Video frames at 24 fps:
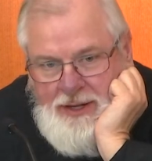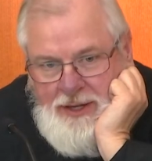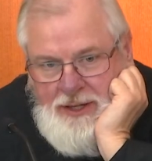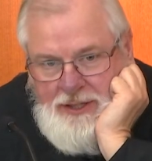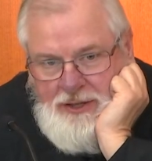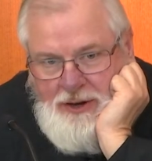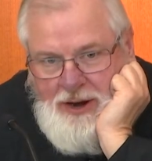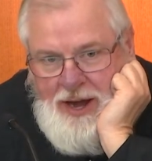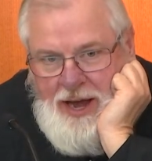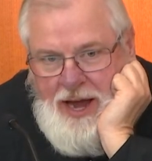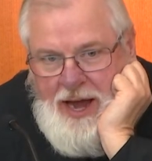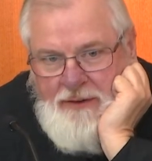
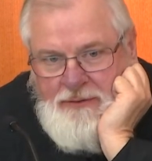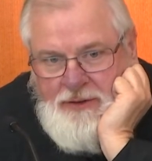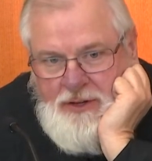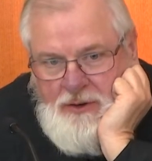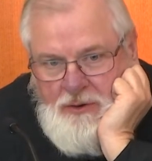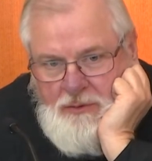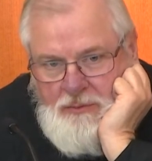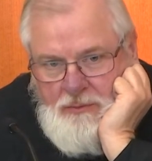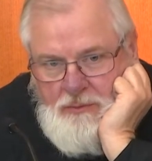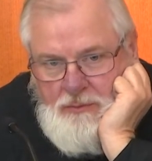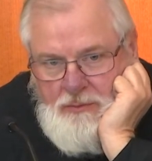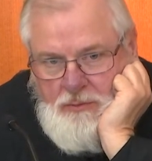So I have
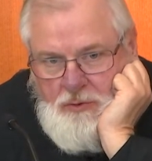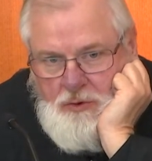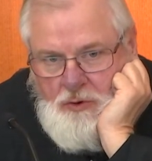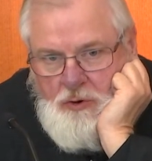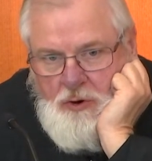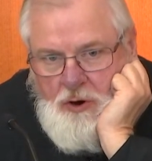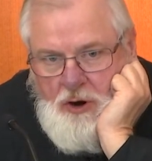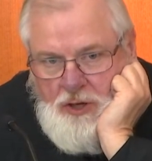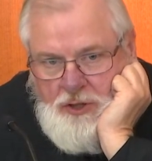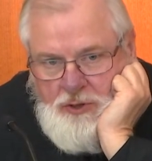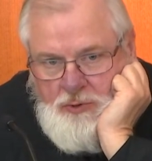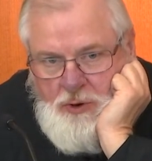to
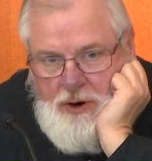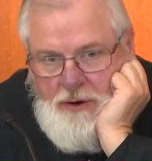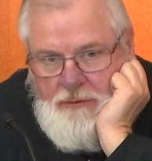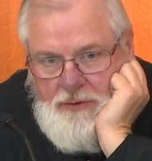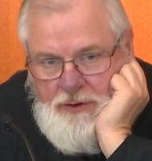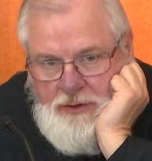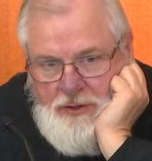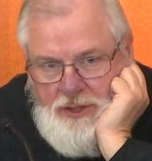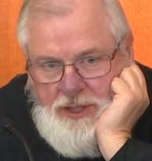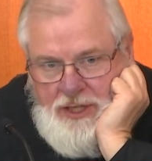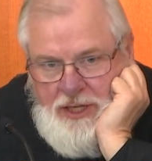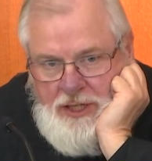
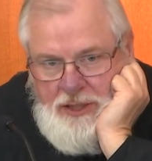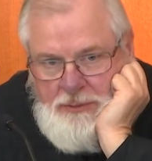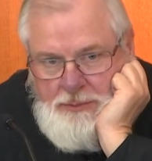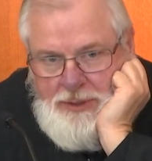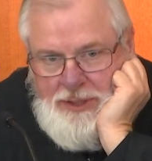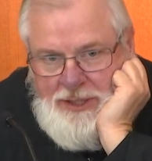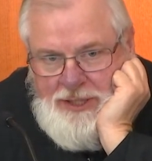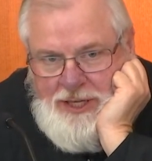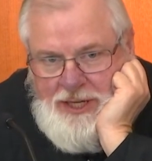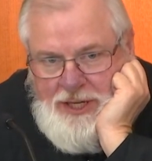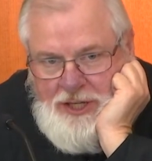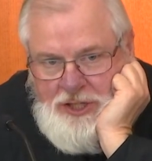cross-reference each
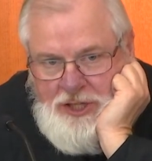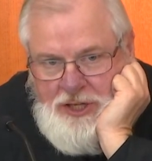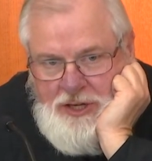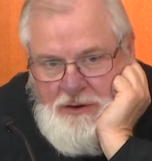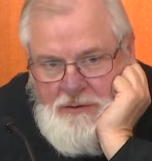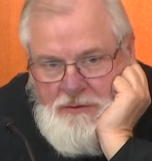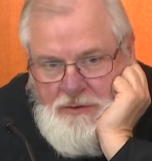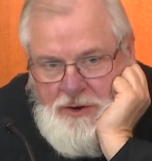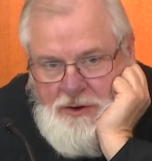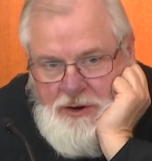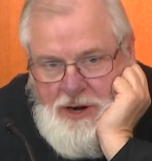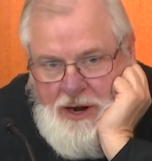petition to
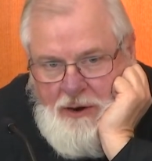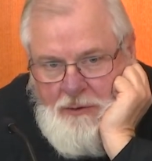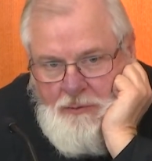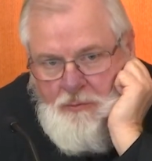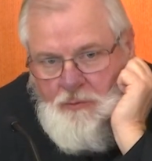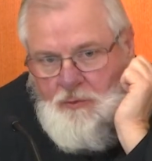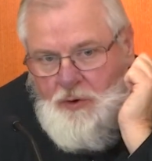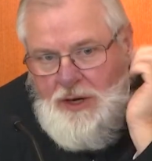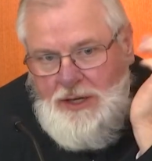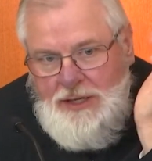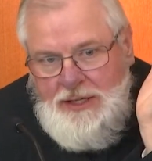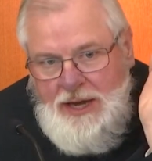figure out
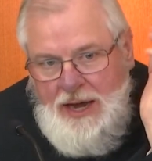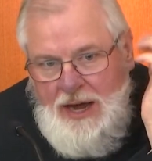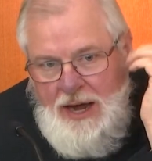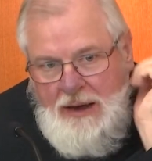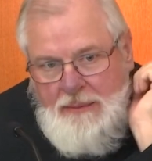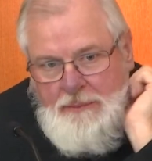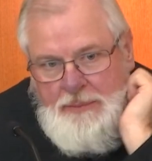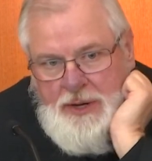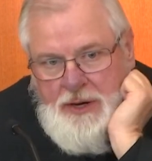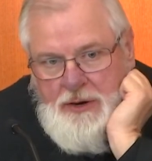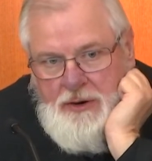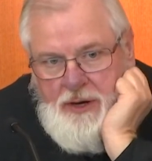what
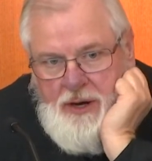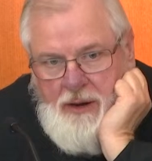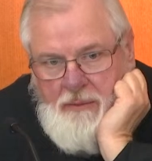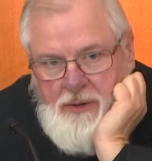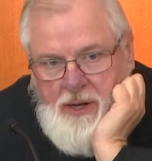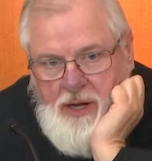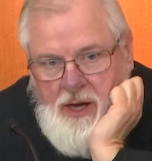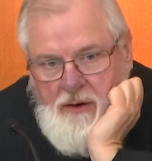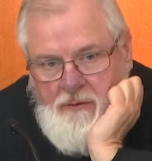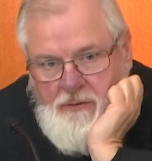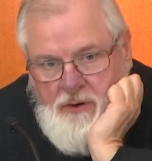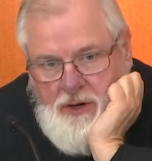time period I'm
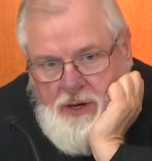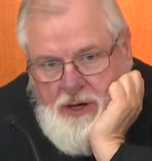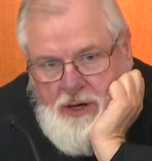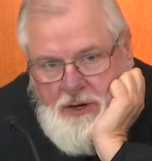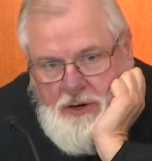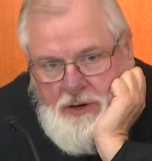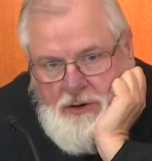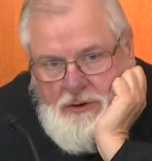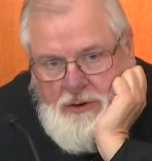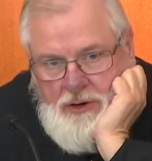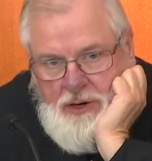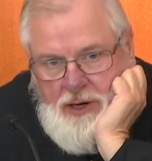covering here,
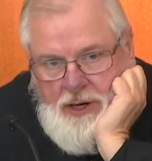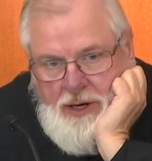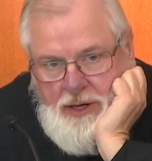correct?